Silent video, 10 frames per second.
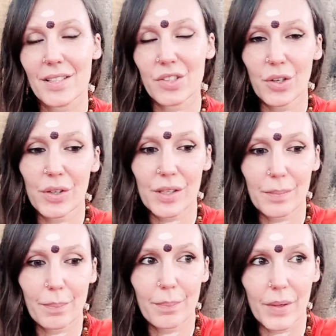It's not,
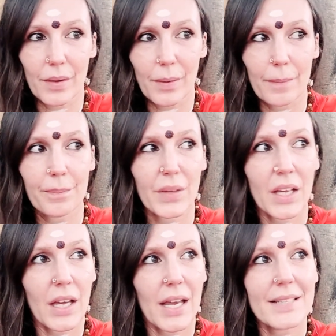
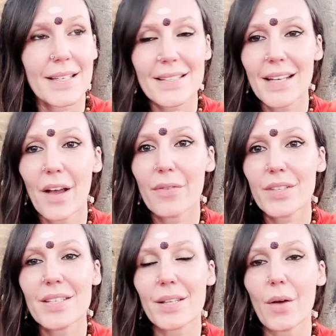it doesn't have
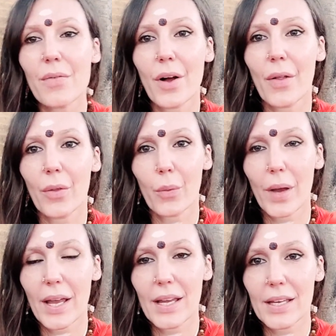to suffer the
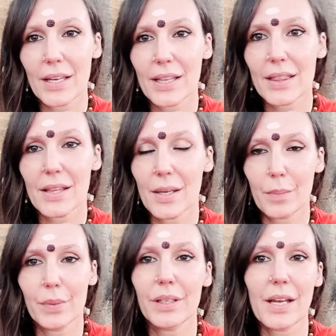way
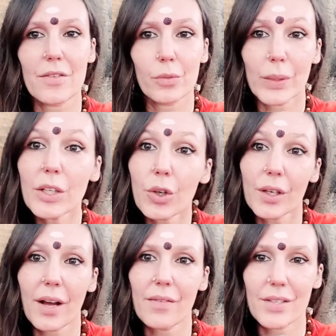it believes. We
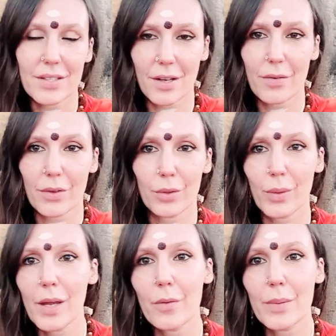don't have to suffer the
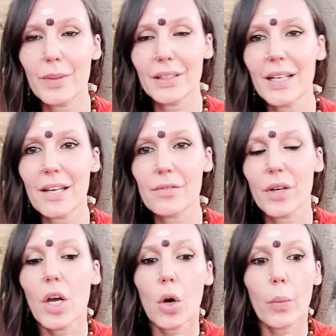way we believe.
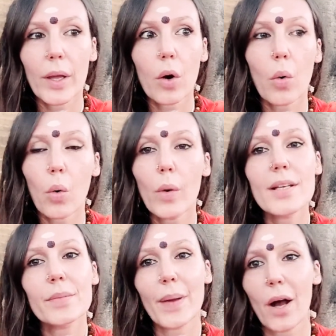We are
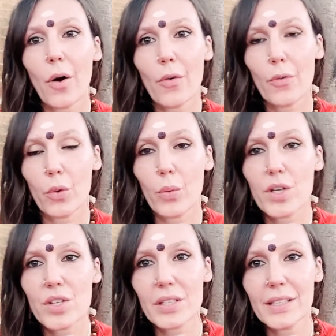always powerful.
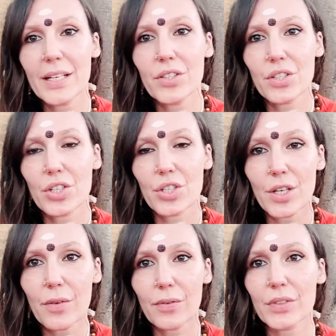We just need to
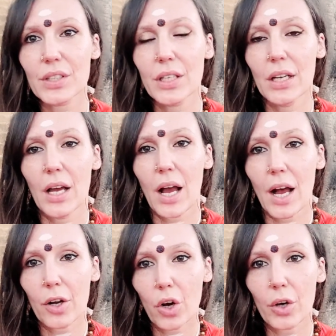shift
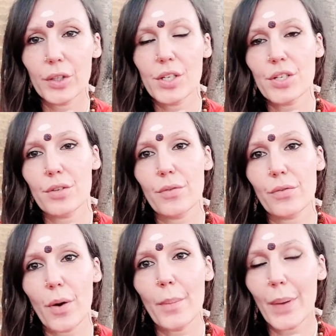our cognition
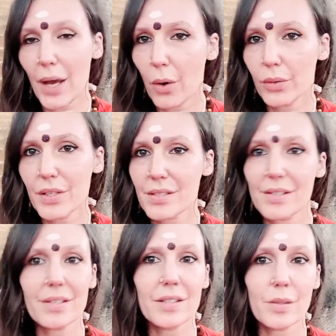from
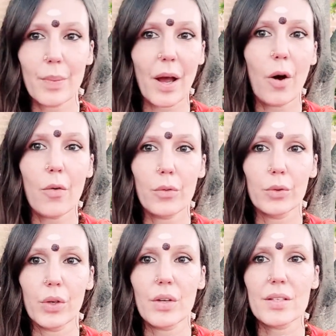powerlessness into
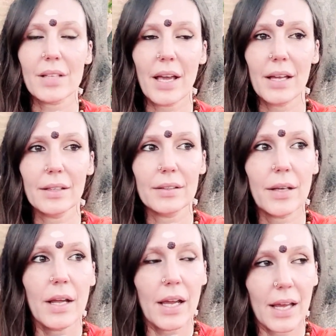powerfulness, and
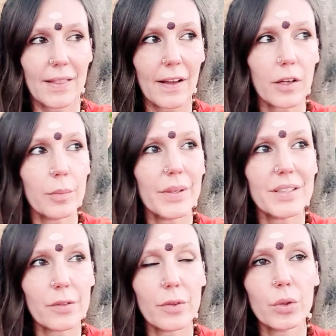that can be
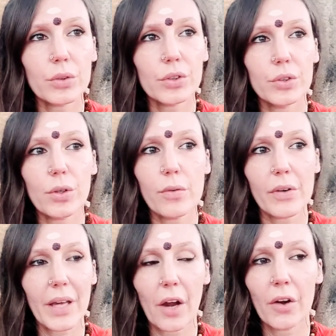difficult to do if
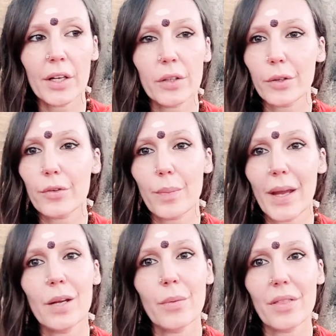we're carrying a lot of
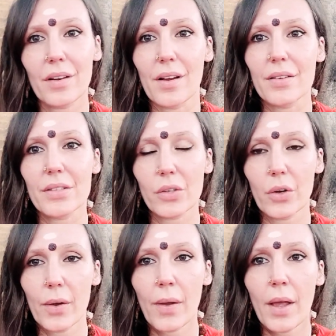pain within us.
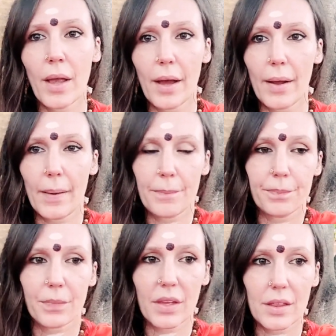So
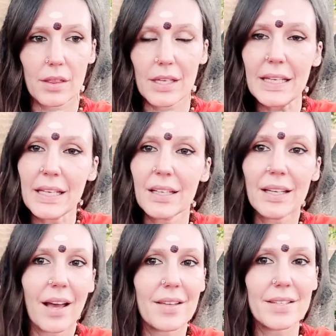the
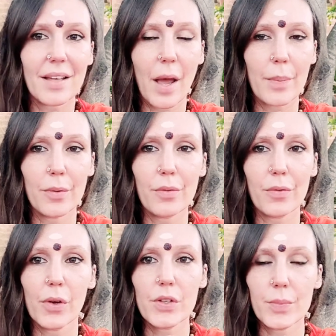healing has to happen
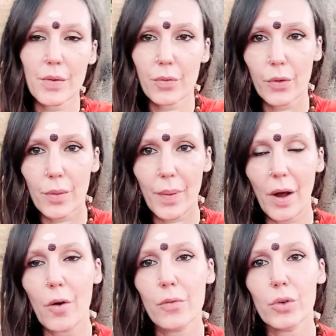first before the
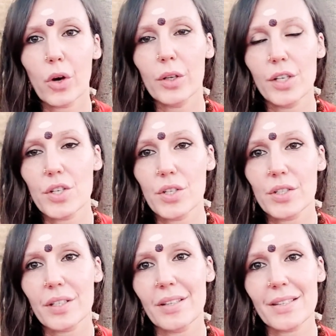powerful
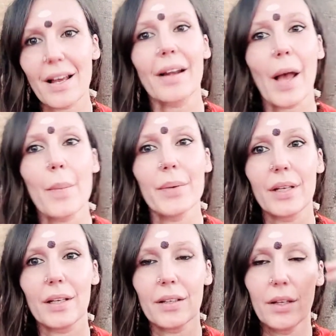cognitions can start
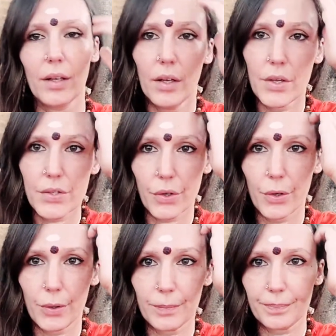happening.
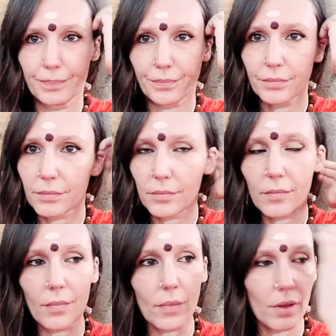So
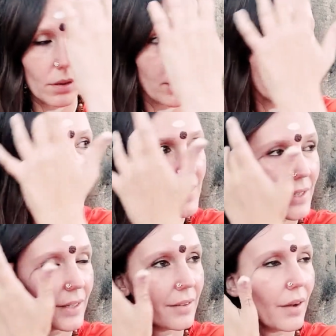like I
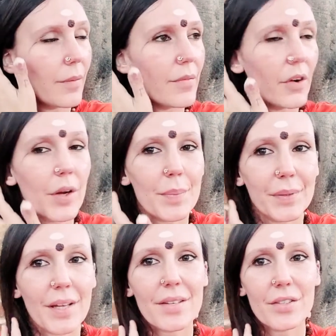said, I'm very
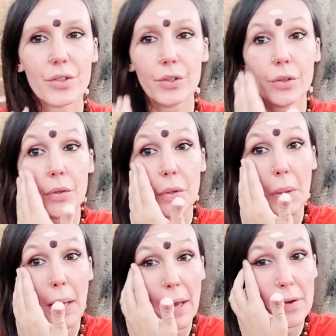blessed
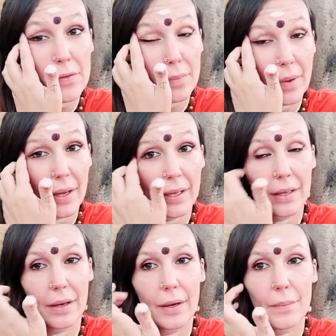to have
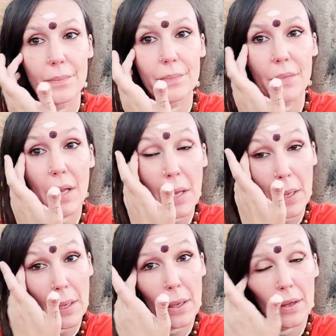my
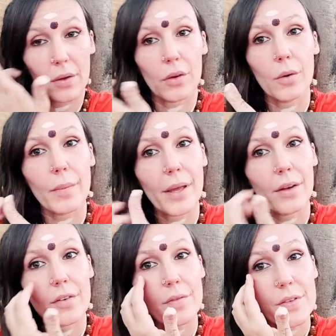oh
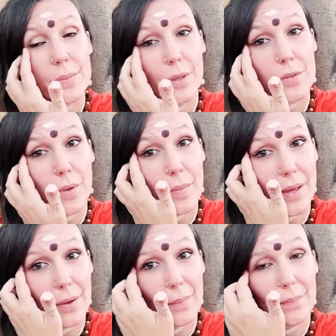man, I've smudged my
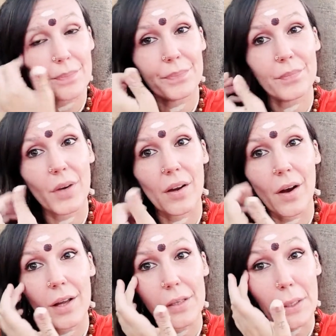makeup, my
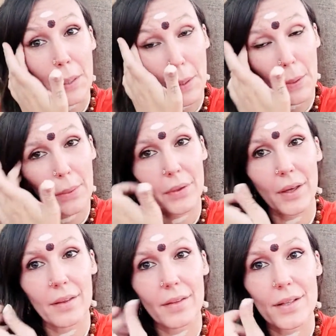eyeliner.
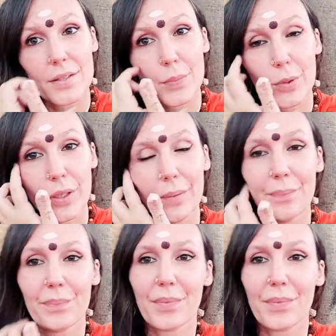Okay, that's pretty.